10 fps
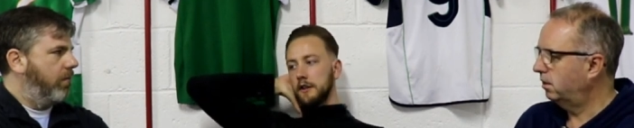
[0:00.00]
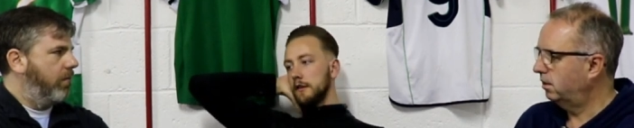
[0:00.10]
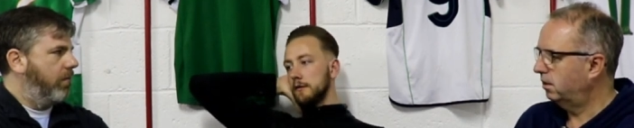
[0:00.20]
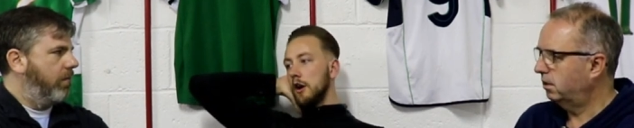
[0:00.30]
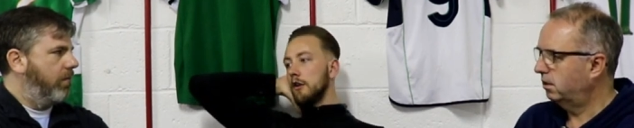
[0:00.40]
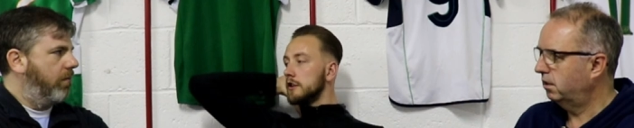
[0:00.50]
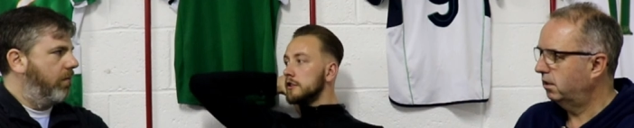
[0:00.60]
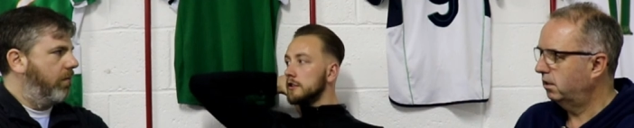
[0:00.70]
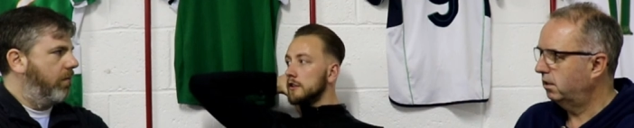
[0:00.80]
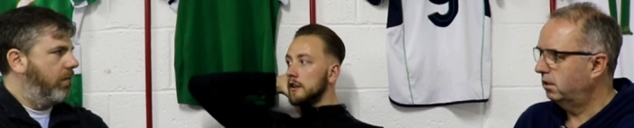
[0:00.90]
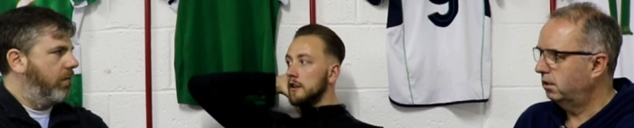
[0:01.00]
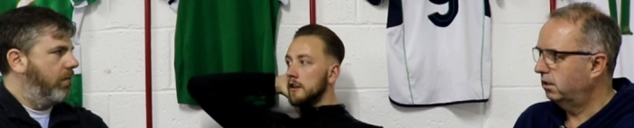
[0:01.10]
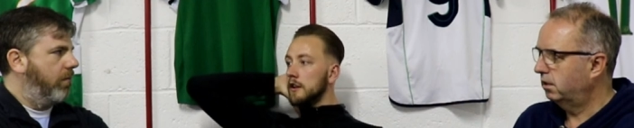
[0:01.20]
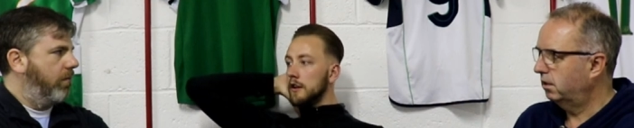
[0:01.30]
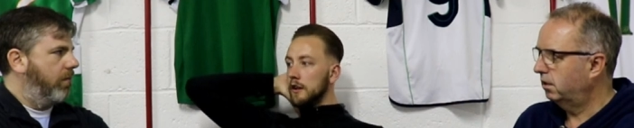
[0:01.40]
Speaker 1: at Norwich
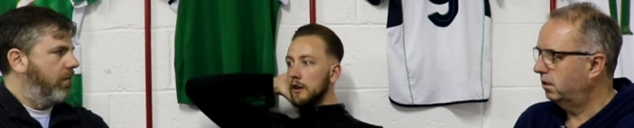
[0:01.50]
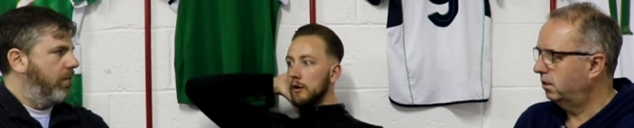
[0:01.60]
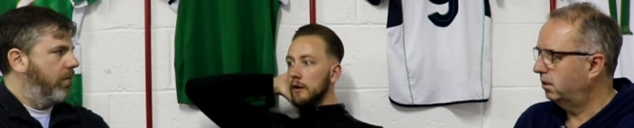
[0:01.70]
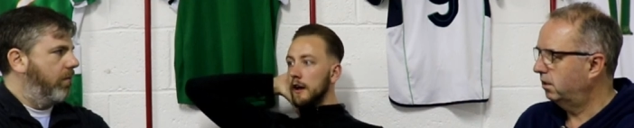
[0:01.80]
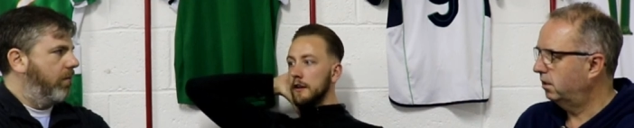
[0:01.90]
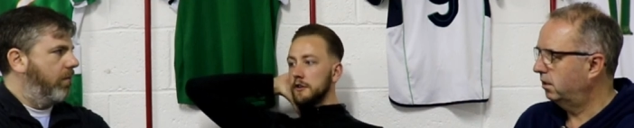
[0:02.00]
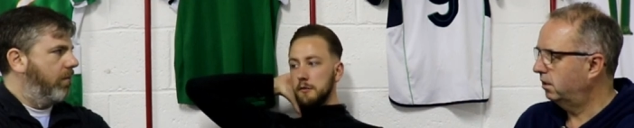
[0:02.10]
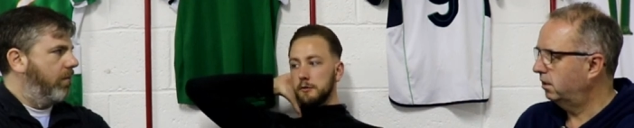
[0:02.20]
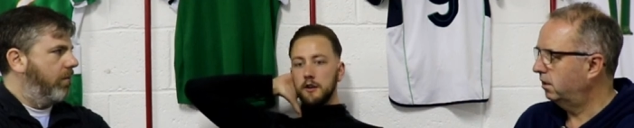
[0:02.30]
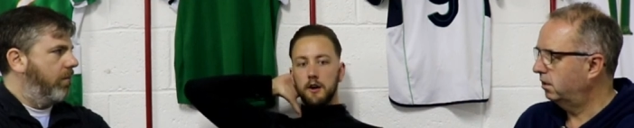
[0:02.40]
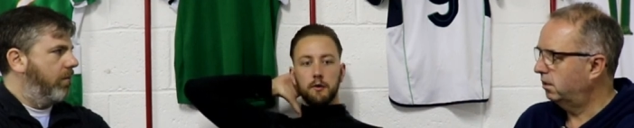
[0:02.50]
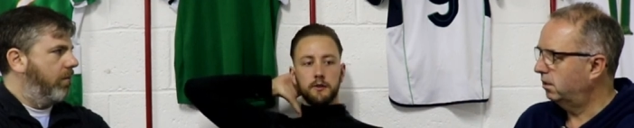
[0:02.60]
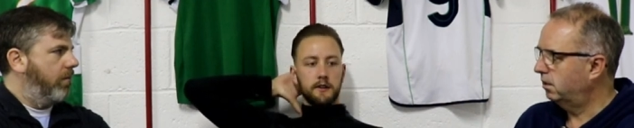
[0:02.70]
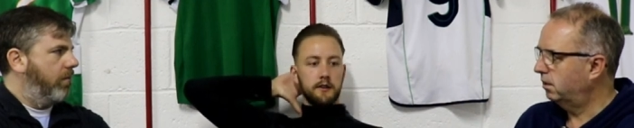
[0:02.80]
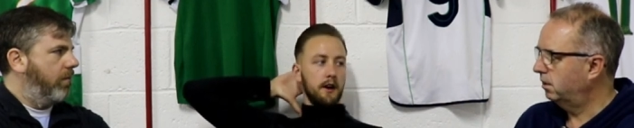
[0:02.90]
you know, uh, James Keogh
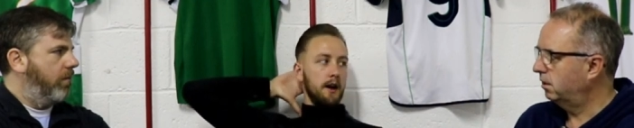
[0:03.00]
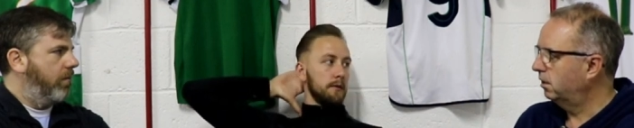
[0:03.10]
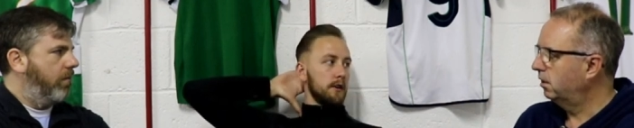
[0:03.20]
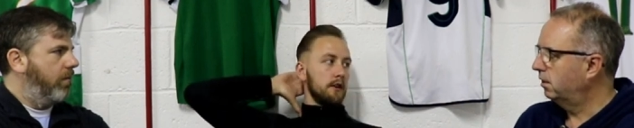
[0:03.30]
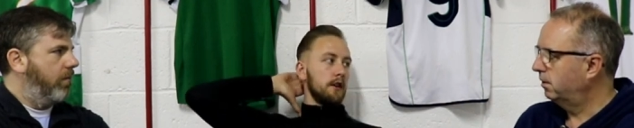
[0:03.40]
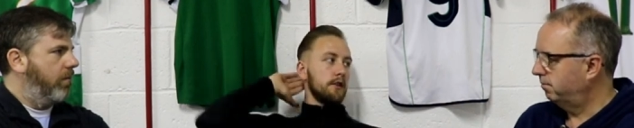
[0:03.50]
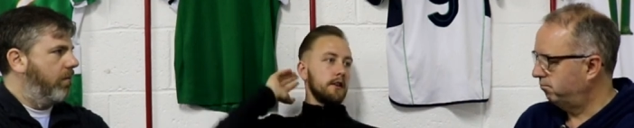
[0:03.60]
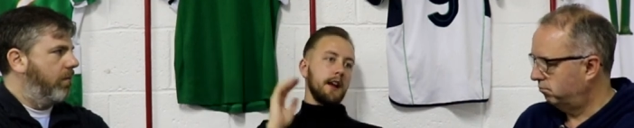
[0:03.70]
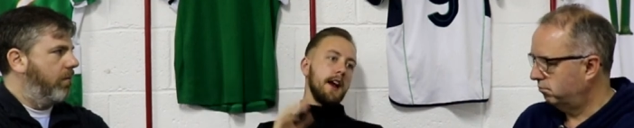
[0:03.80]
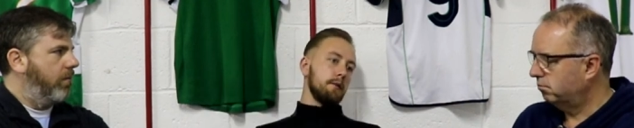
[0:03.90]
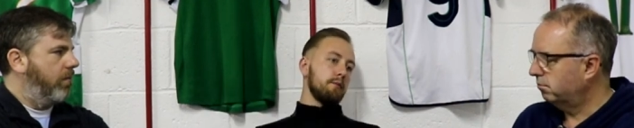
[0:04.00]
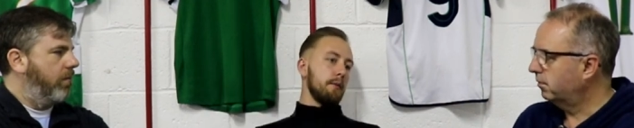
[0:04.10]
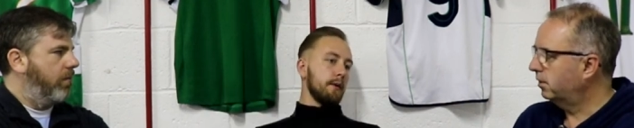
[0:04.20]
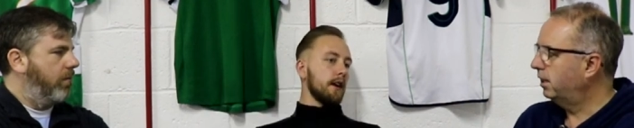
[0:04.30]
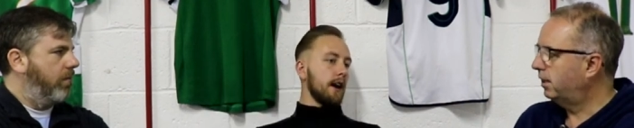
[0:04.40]
is at Southampton and also they're getting
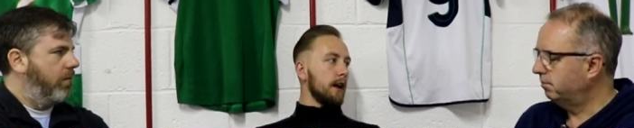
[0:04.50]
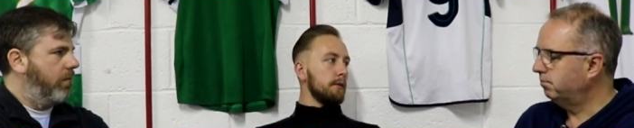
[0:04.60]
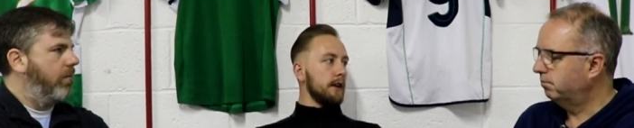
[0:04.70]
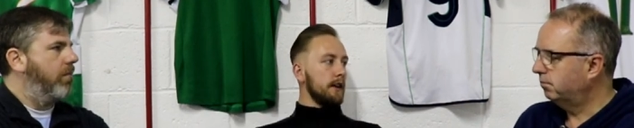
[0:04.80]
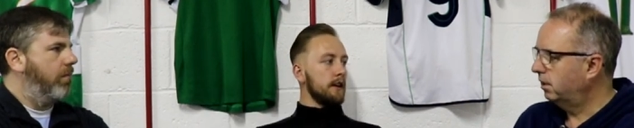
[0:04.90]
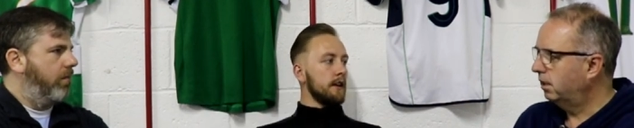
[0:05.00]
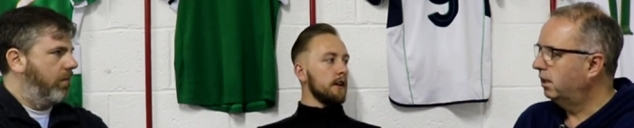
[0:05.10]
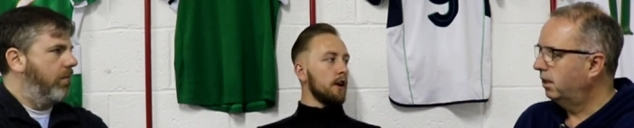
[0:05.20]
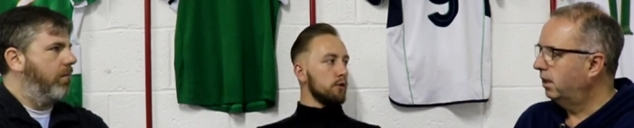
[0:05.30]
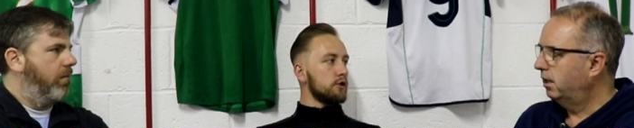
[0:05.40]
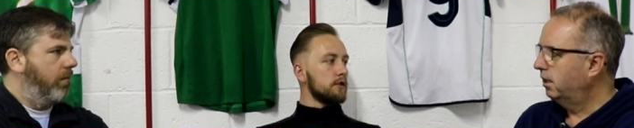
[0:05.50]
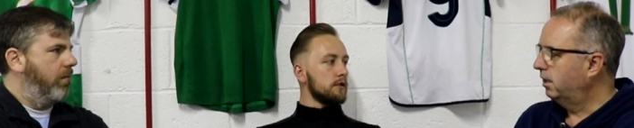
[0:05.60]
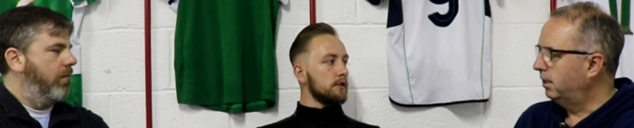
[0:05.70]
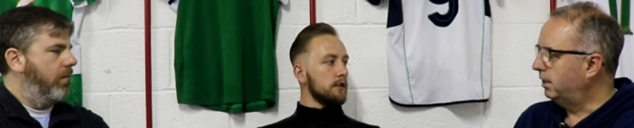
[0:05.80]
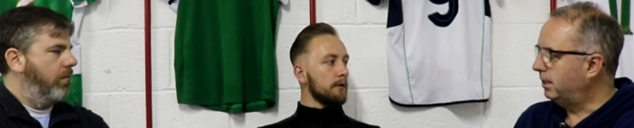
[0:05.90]
proper yeah. academy
Speaker 2: coaching.
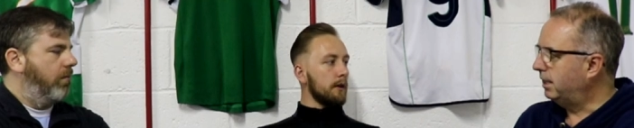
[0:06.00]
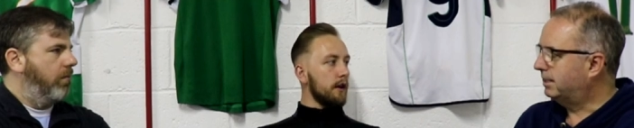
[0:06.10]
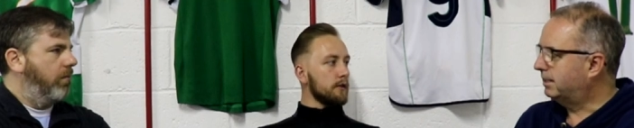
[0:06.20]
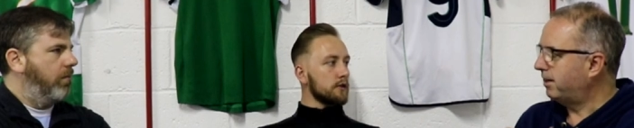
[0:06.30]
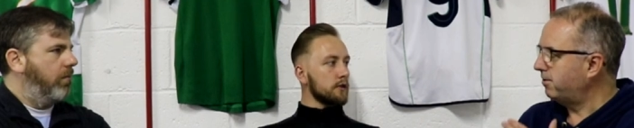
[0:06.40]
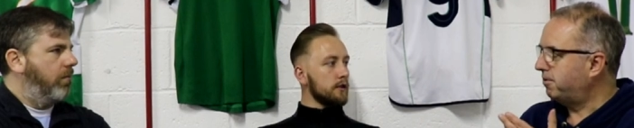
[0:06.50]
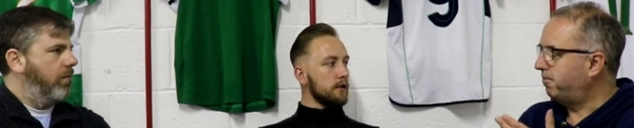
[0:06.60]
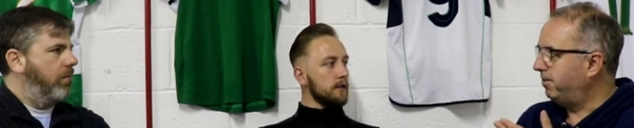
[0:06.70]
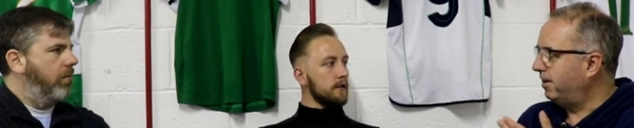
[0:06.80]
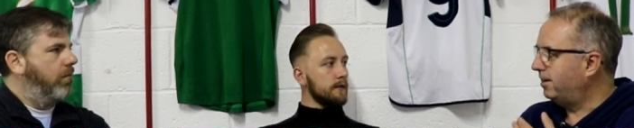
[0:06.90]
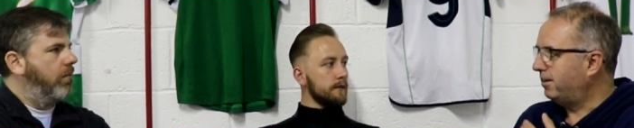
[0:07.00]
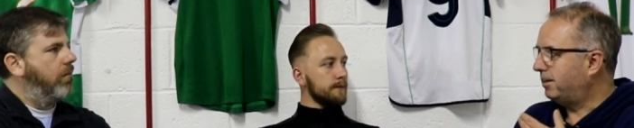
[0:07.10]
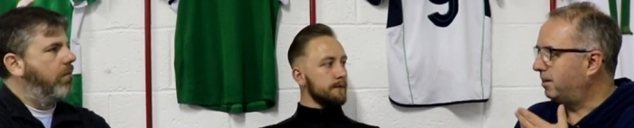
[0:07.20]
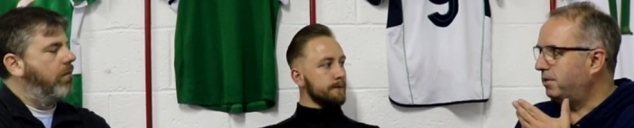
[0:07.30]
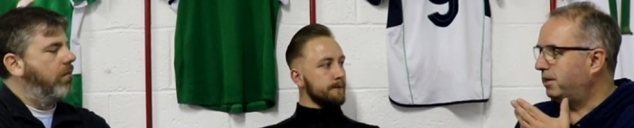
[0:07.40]
It's, well. it's starting to feel
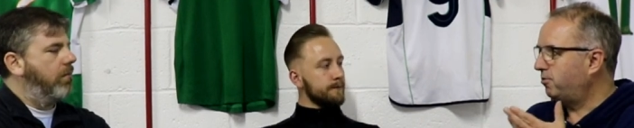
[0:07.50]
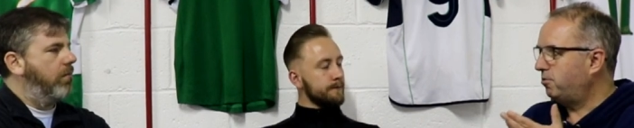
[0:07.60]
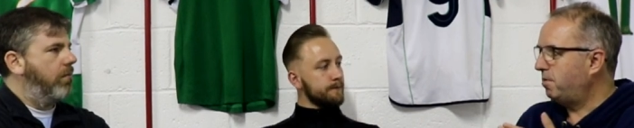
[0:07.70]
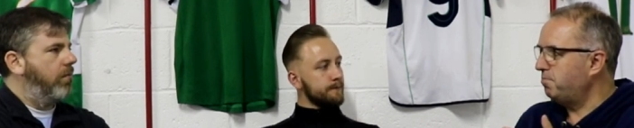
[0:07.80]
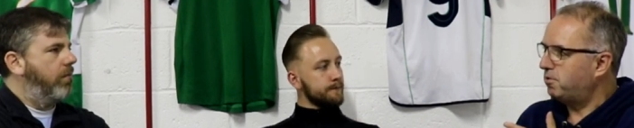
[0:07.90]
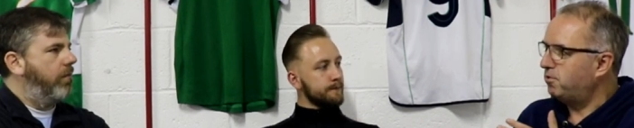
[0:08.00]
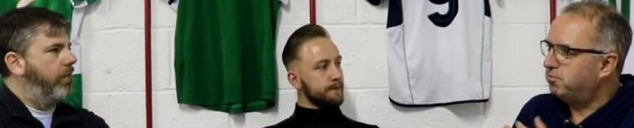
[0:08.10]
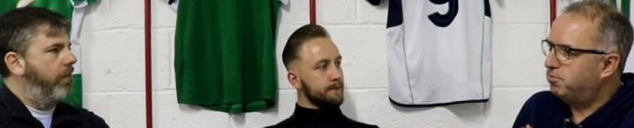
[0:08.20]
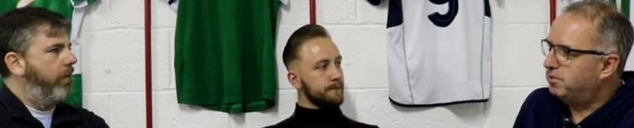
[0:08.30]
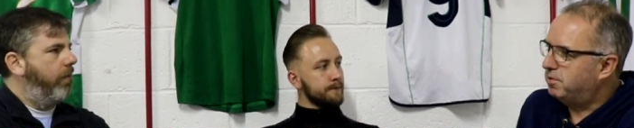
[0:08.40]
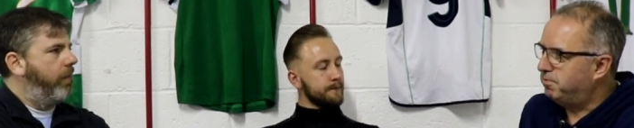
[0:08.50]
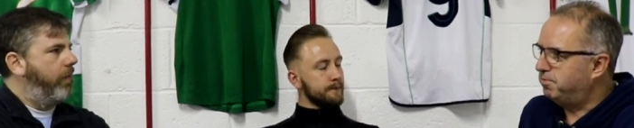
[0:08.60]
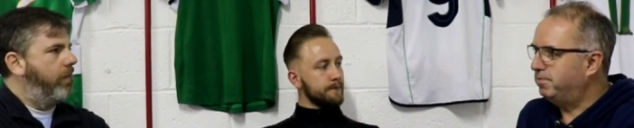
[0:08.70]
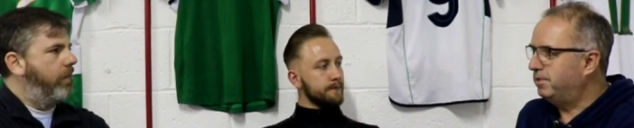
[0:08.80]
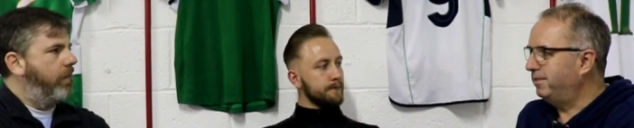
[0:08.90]
like, I mean, I remember with the,
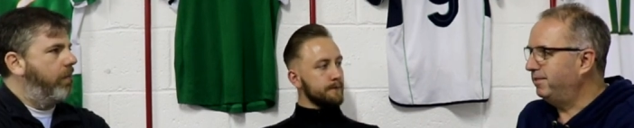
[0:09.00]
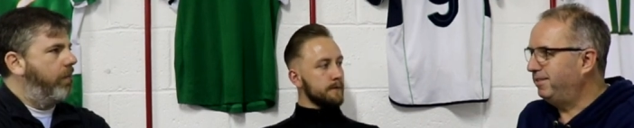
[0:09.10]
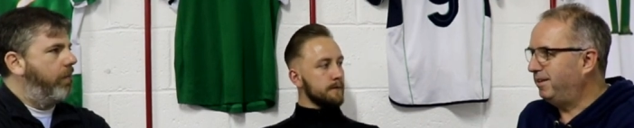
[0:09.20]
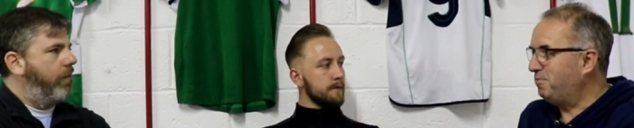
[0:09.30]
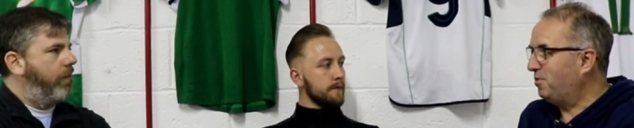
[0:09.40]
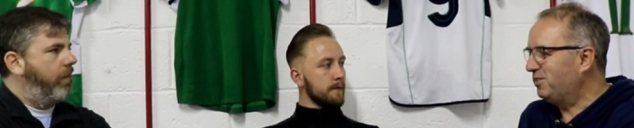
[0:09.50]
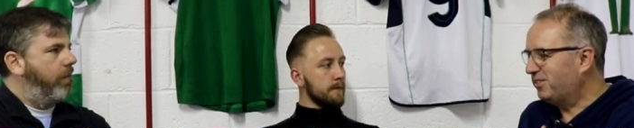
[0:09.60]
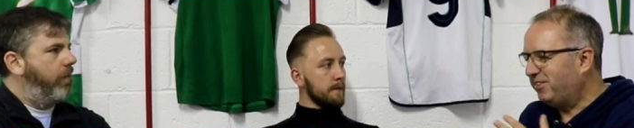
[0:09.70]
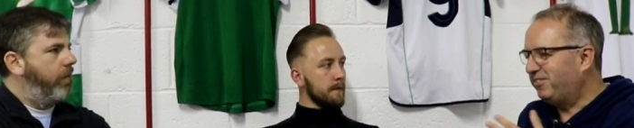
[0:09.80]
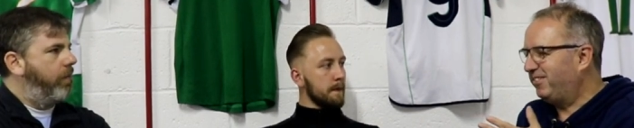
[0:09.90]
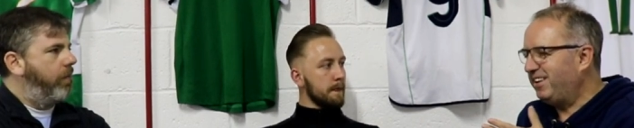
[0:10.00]
the I'm old enough,